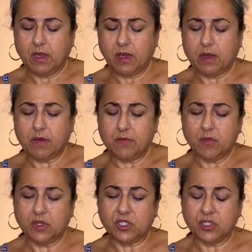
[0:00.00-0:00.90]
um,
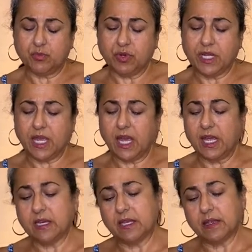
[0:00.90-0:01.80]
which is a pretty
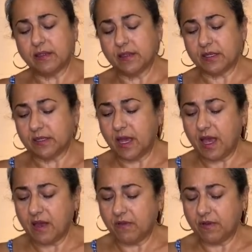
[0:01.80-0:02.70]
handy thing to
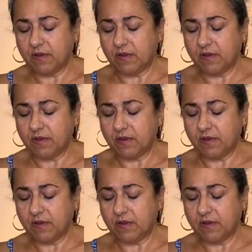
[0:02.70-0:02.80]
have